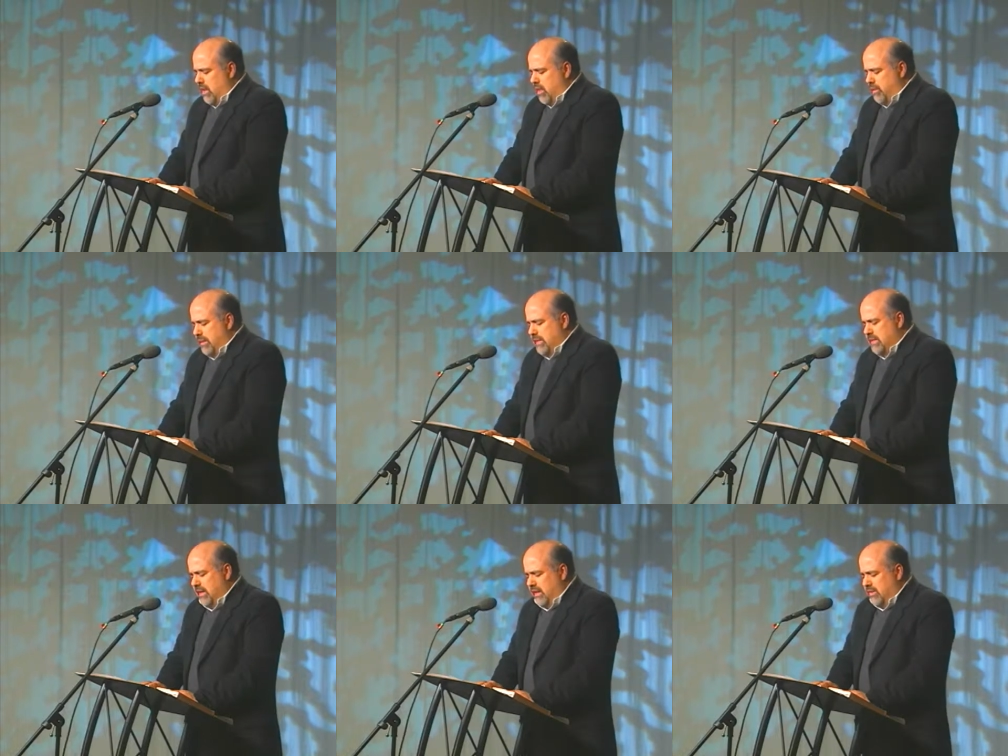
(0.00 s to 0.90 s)
Three
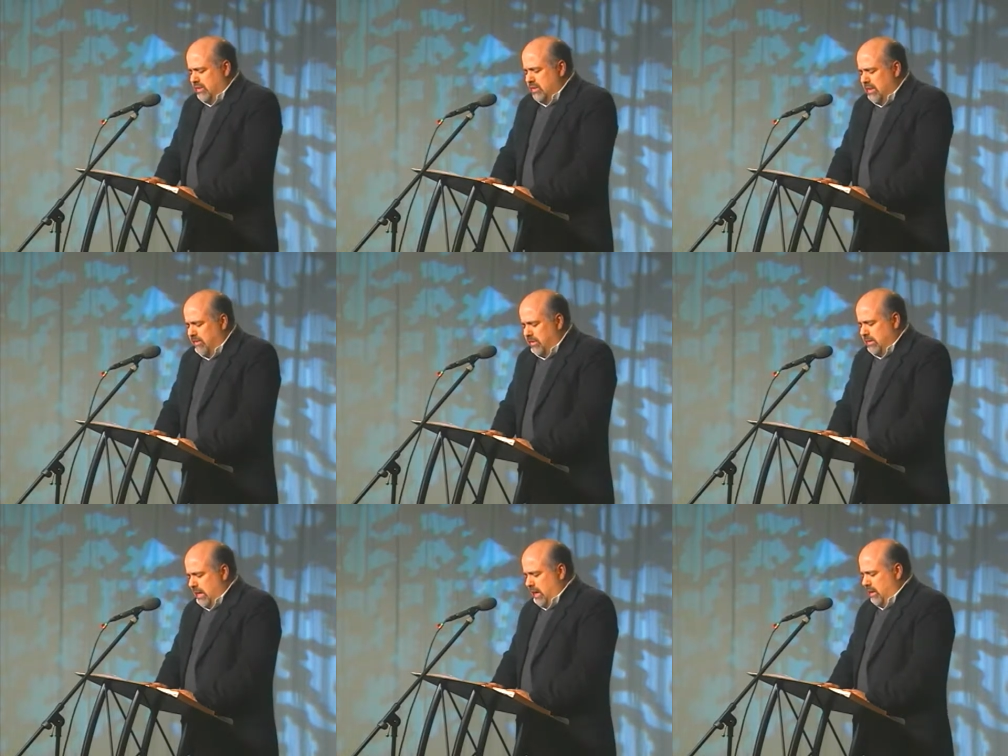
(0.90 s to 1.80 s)
seagulls
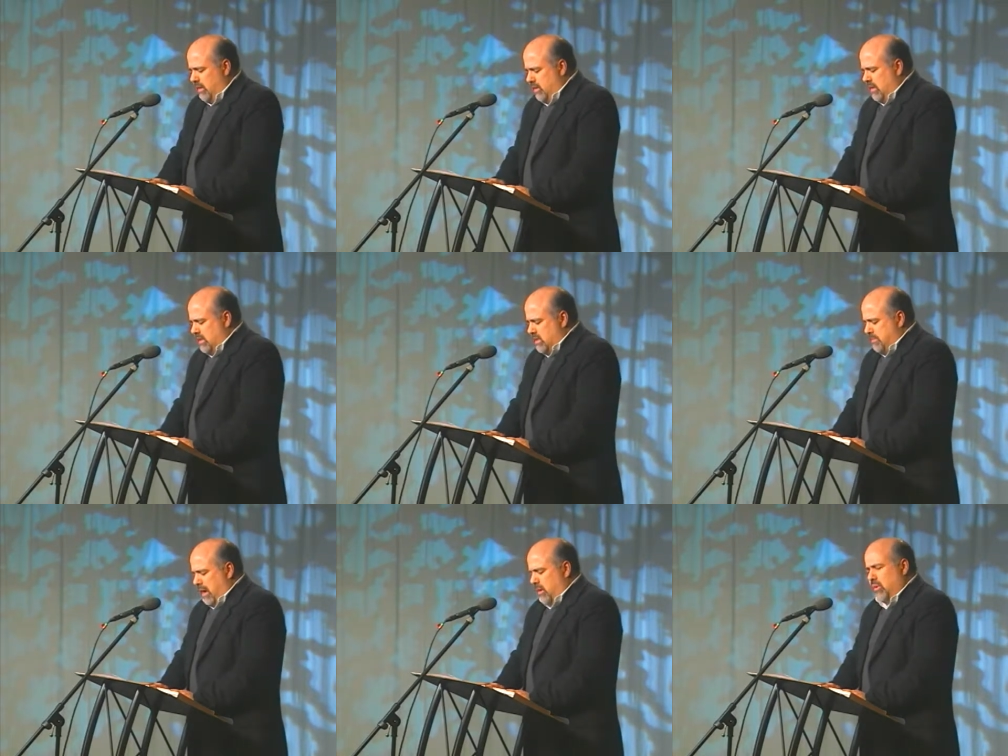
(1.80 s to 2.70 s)
levitate, then
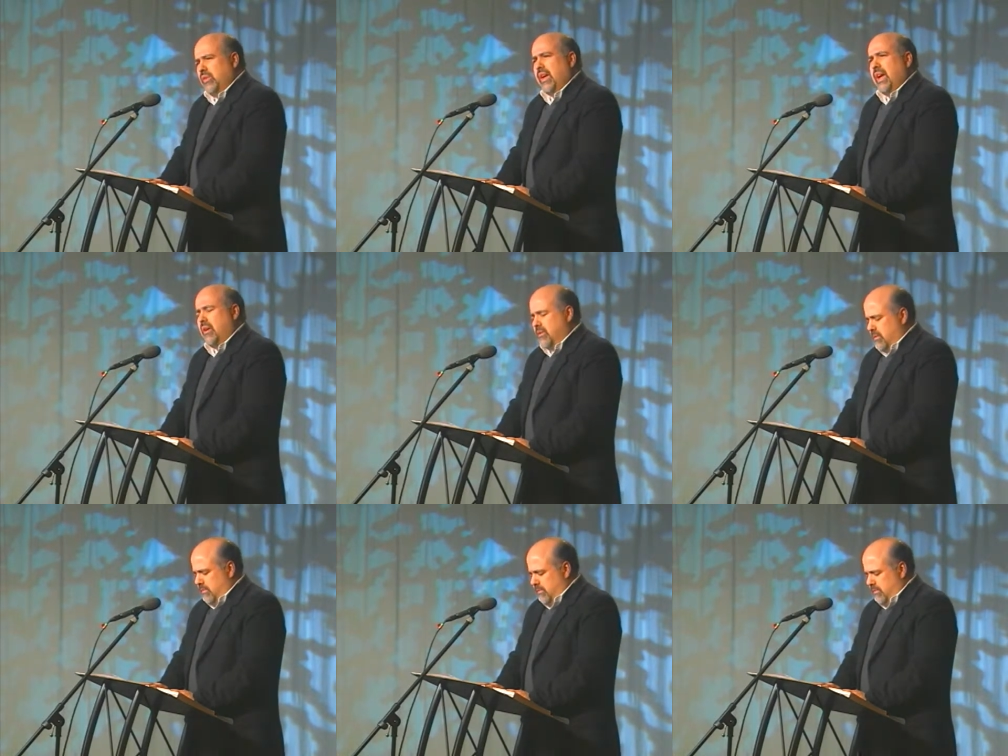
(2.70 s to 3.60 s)
spiral down.